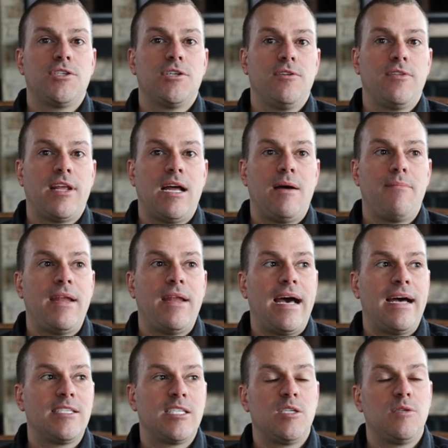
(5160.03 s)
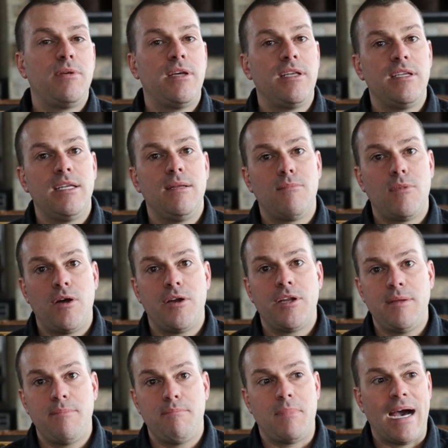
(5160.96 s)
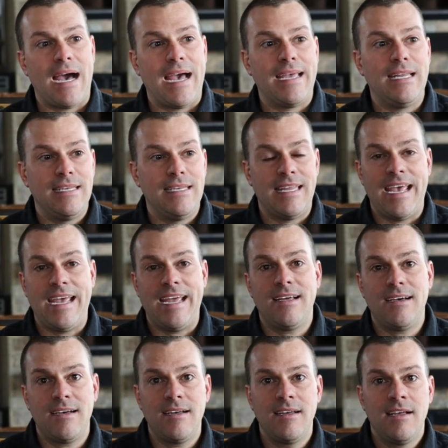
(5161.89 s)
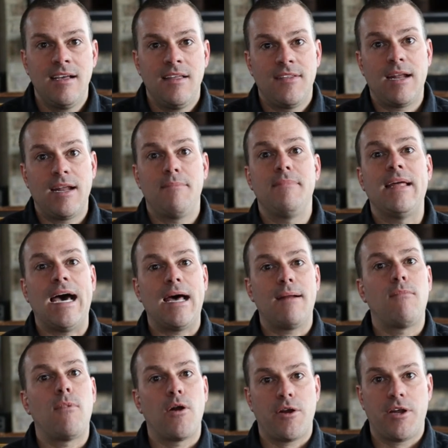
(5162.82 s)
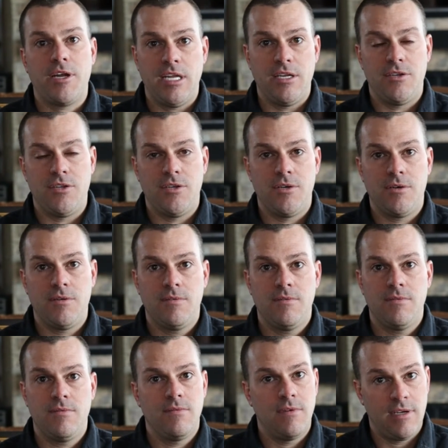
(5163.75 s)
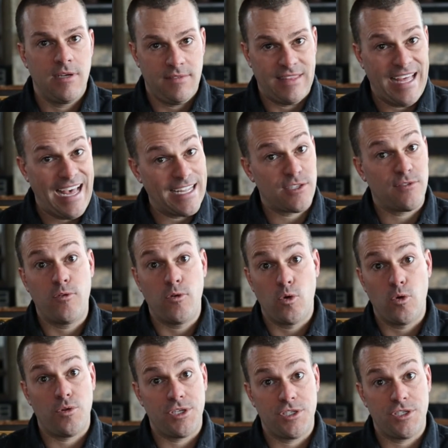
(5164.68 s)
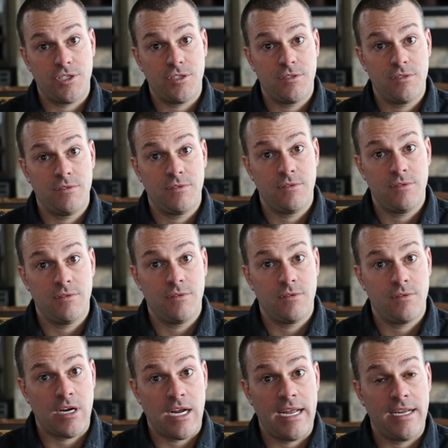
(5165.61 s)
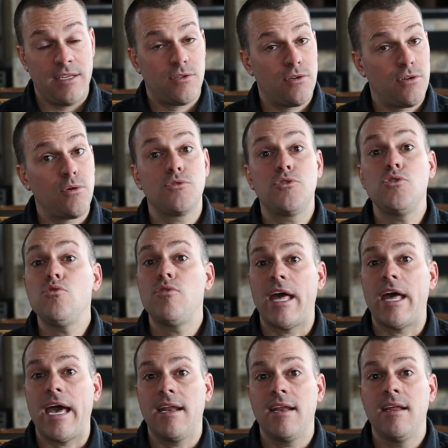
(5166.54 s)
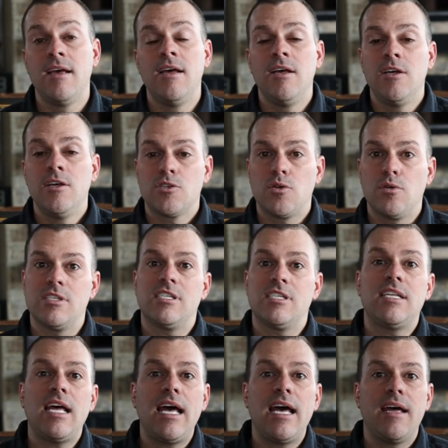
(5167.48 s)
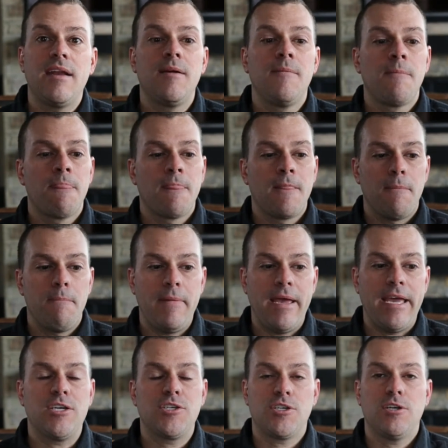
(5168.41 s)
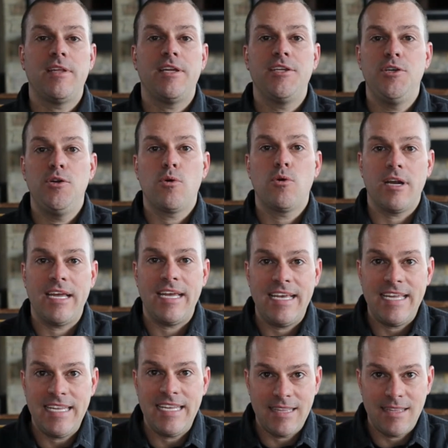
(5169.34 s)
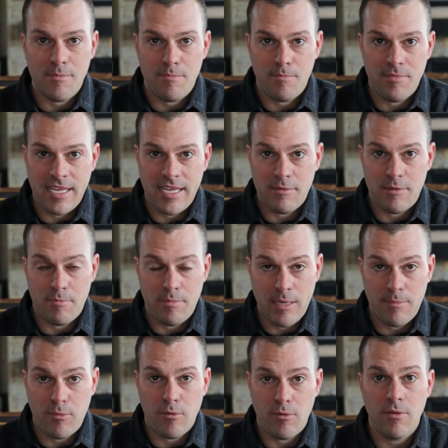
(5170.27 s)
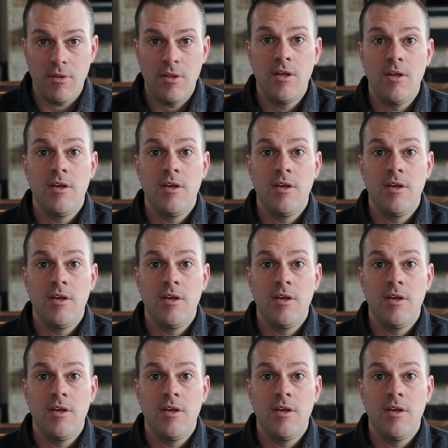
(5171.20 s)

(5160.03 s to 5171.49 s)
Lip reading: sure that I'm not spending money buying data that I'm not marketing to. That's foolish, right? So don't do that. So instead, make sure that you are hitting the people